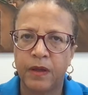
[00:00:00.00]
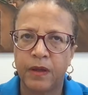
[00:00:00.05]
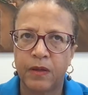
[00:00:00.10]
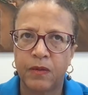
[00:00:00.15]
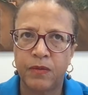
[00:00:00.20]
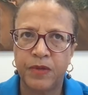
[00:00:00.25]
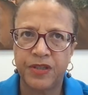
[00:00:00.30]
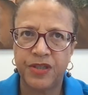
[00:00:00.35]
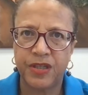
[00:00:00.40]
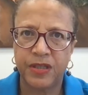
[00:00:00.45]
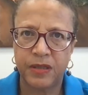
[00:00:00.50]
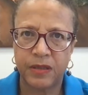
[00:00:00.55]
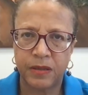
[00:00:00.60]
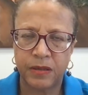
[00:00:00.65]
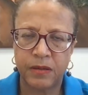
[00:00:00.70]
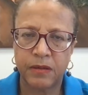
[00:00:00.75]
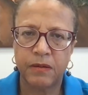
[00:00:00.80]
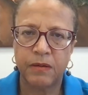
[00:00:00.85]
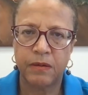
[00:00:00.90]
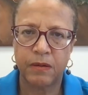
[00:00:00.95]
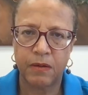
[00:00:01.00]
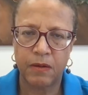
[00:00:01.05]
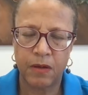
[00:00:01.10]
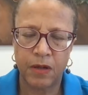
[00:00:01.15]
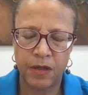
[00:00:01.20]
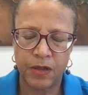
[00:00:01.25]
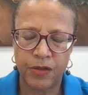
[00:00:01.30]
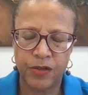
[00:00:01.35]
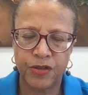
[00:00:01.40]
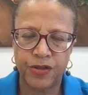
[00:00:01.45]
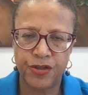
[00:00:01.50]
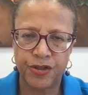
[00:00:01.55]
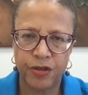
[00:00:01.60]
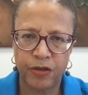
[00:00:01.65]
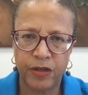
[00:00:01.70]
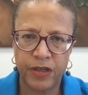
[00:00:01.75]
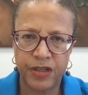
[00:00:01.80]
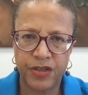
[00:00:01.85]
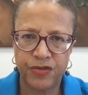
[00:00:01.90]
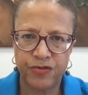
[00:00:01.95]
which is on
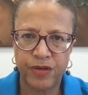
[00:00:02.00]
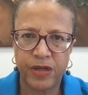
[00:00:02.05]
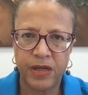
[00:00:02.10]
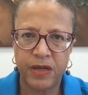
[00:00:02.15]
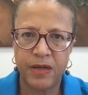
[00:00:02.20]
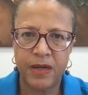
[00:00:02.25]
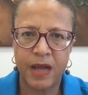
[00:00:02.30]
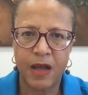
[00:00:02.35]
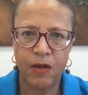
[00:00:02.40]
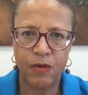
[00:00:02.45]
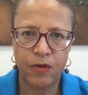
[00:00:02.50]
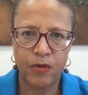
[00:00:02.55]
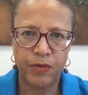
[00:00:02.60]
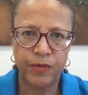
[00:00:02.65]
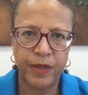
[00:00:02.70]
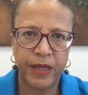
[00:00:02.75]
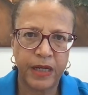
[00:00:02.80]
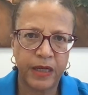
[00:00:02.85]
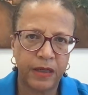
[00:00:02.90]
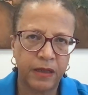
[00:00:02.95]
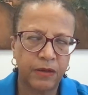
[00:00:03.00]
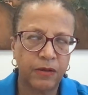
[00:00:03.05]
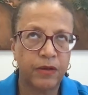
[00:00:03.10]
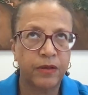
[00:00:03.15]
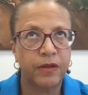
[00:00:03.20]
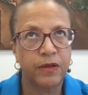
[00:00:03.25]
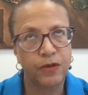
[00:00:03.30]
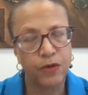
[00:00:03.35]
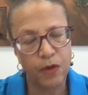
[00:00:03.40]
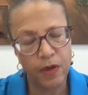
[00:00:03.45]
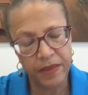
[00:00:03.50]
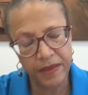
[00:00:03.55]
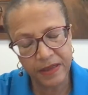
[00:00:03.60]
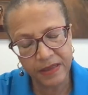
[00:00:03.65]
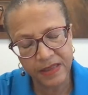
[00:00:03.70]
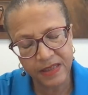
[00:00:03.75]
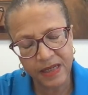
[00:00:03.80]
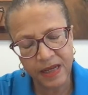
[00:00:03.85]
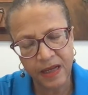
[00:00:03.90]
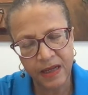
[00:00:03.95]
Shirley Street, now located on the northern
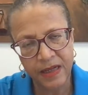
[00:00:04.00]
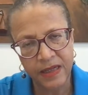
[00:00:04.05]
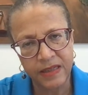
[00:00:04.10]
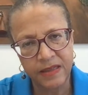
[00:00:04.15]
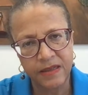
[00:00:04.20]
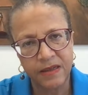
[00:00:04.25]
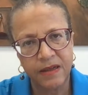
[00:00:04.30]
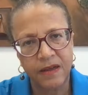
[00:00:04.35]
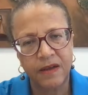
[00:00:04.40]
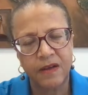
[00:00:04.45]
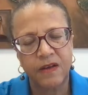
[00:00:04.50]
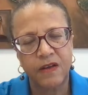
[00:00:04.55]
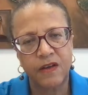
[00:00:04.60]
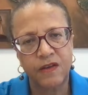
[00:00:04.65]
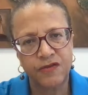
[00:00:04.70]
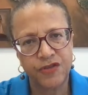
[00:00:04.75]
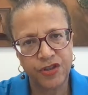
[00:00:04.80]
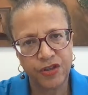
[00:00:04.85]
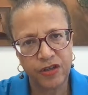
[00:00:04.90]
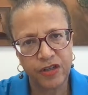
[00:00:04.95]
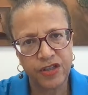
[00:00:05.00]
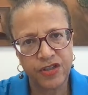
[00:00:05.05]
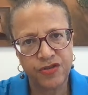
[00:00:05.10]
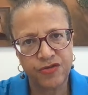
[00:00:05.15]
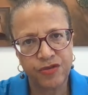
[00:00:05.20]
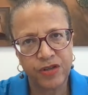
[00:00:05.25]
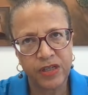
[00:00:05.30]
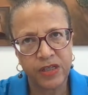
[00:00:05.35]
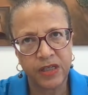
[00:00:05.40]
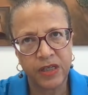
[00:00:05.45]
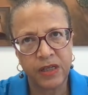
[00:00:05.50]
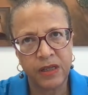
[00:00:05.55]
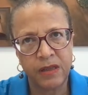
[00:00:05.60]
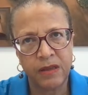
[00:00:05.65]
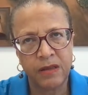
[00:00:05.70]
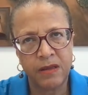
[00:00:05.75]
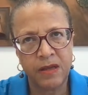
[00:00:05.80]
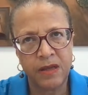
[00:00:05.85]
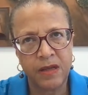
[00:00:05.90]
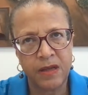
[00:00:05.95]
side of Shirley Street
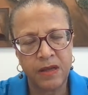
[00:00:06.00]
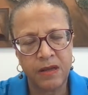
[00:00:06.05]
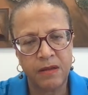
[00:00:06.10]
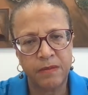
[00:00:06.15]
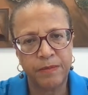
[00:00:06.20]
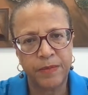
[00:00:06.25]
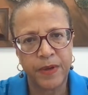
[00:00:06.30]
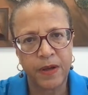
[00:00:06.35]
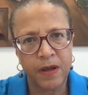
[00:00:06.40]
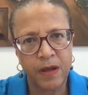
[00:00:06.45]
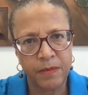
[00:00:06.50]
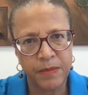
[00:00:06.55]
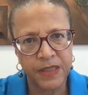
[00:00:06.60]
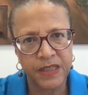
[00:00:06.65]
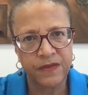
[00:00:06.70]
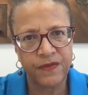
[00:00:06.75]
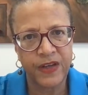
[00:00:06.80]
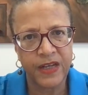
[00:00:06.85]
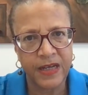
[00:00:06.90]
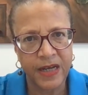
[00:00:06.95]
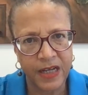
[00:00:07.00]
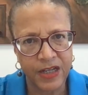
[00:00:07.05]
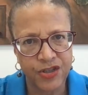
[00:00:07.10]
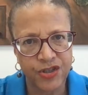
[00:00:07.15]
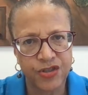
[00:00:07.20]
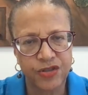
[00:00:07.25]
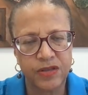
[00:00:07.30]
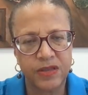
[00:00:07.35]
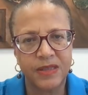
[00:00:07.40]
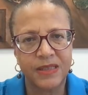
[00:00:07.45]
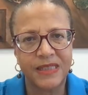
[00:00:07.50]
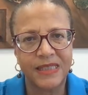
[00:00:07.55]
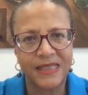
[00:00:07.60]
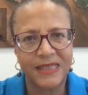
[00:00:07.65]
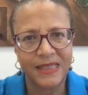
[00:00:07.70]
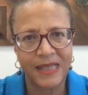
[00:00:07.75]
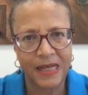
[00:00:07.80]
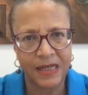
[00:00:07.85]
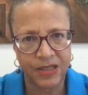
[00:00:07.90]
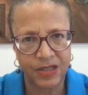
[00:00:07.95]
in the Bahamas Financial
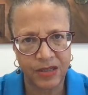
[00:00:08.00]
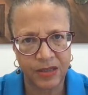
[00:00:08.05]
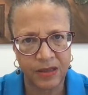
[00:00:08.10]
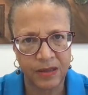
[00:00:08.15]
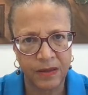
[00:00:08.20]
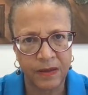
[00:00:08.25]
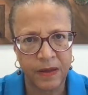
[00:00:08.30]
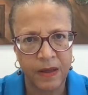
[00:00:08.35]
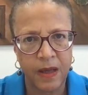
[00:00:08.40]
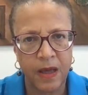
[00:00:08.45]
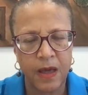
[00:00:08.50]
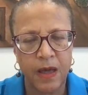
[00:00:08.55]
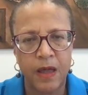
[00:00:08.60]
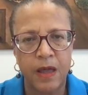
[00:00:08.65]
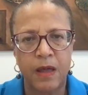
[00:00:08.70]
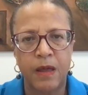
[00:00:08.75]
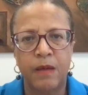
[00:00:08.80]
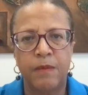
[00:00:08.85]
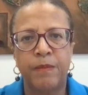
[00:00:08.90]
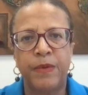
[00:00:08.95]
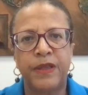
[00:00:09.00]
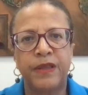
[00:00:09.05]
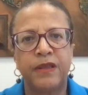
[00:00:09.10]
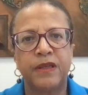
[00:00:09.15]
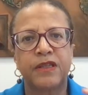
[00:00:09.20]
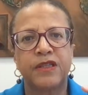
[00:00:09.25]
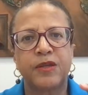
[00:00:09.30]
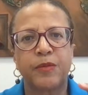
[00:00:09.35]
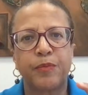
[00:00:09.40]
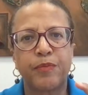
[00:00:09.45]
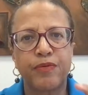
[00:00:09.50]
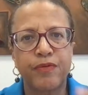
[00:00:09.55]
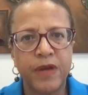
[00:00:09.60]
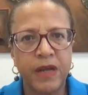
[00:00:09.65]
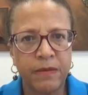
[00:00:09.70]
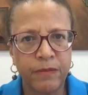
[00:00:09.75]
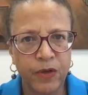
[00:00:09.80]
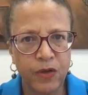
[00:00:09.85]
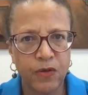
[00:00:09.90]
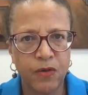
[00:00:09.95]
Center. But the
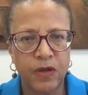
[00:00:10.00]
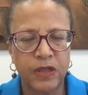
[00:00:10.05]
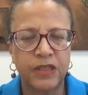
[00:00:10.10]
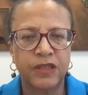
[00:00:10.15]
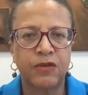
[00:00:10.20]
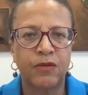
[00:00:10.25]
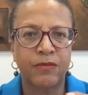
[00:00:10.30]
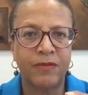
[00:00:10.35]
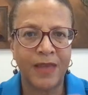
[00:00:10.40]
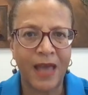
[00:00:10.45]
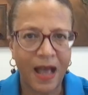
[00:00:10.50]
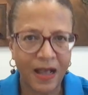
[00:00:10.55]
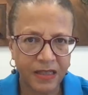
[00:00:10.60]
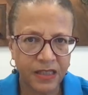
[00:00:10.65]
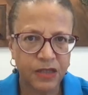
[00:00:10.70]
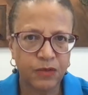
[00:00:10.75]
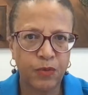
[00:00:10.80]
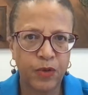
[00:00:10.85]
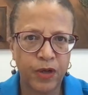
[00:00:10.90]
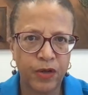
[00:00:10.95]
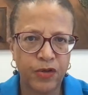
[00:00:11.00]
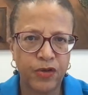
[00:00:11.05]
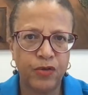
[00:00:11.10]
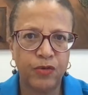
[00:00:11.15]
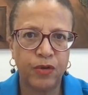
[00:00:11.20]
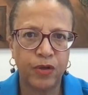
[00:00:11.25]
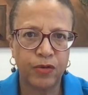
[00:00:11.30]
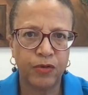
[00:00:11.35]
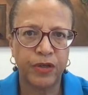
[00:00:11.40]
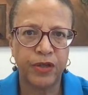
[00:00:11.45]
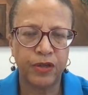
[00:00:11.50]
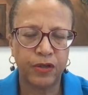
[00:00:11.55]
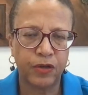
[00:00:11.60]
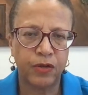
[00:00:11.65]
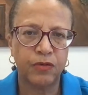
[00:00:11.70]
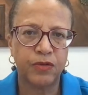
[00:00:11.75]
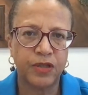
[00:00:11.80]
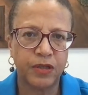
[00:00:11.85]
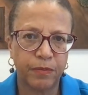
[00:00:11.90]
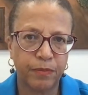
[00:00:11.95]
Supreme Court, so that's where you are going to
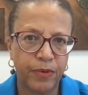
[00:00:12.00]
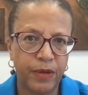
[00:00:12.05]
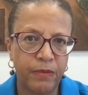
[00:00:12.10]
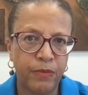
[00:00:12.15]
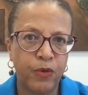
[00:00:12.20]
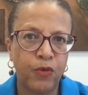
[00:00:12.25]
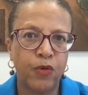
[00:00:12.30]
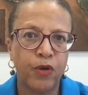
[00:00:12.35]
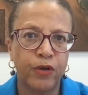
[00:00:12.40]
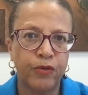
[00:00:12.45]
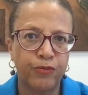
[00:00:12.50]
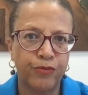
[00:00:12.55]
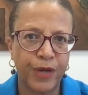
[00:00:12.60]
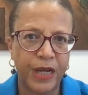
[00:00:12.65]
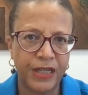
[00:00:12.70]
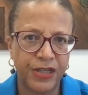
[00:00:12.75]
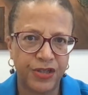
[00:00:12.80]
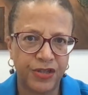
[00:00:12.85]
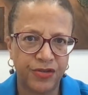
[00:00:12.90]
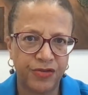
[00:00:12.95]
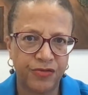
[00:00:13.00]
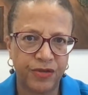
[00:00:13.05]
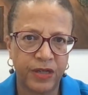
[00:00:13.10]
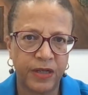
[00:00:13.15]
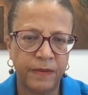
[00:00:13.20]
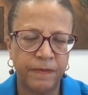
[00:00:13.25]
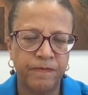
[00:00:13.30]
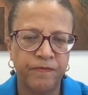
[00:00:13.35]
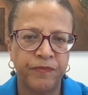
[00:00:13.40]
go. Supreme Court Registry